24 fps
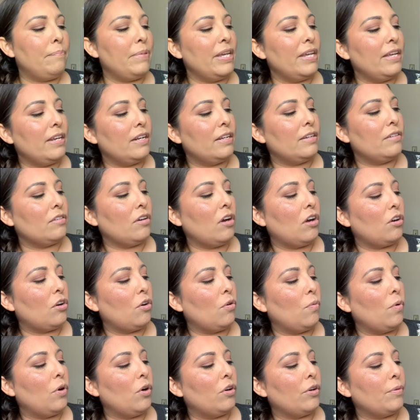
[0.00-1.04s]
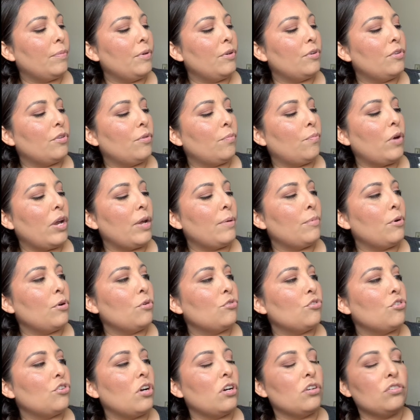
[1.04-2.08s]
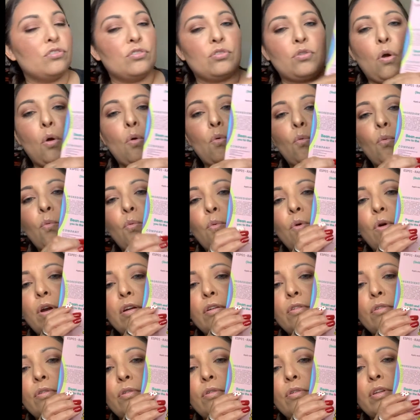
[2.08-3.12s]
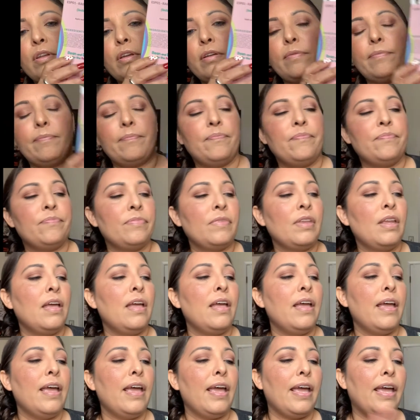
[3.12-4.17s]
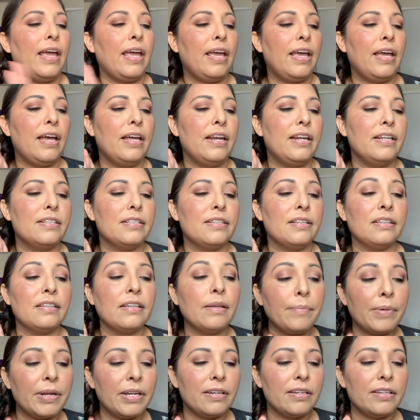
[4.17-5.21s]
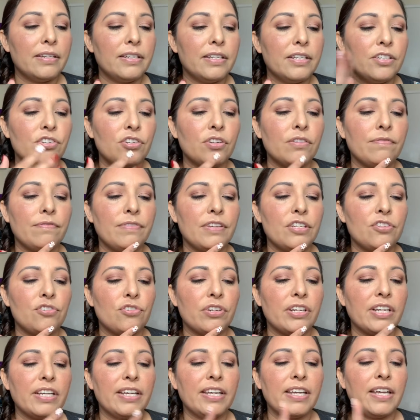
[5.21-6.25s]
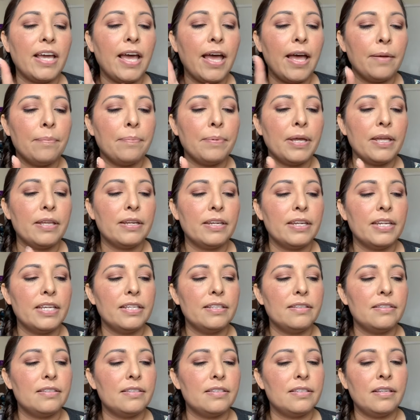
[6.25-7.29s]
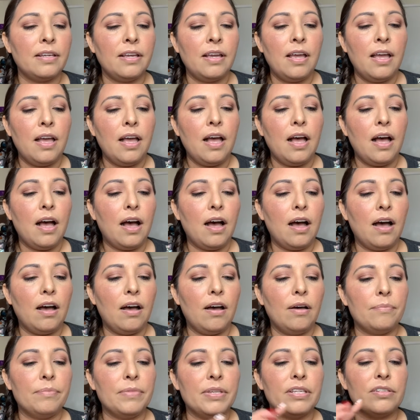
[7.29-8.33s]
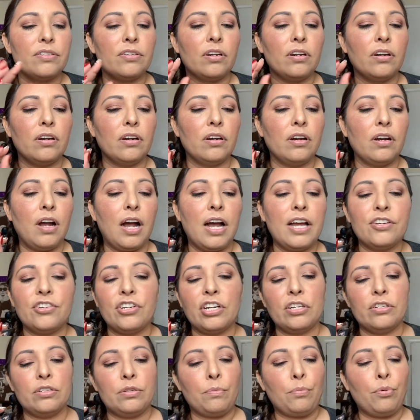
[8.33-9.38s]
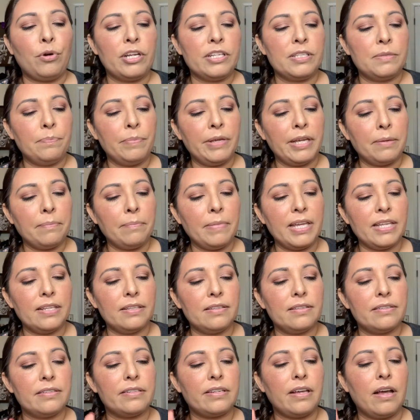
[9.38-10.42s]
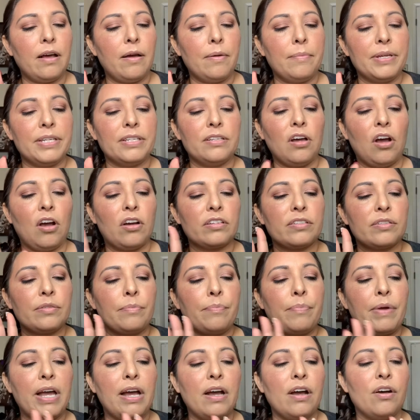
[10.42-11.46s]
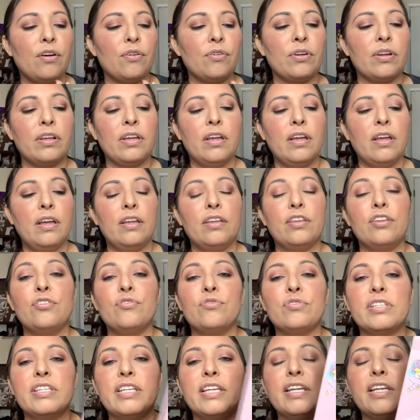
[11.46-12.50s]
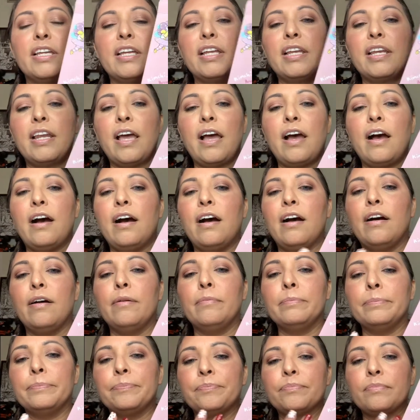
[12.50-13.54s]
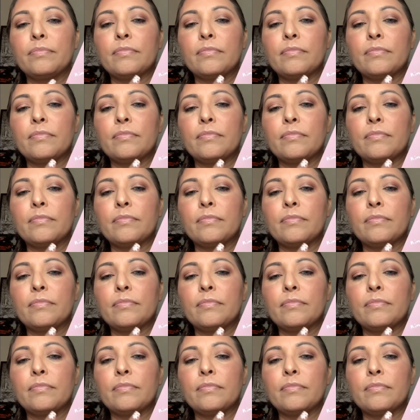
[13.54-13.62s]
Bean and Doggo welcome you to the Rainbow Sharts world. And it's a limited edition featuring Kepnits. These are eyeshadows and pressed pigments. It talks about using an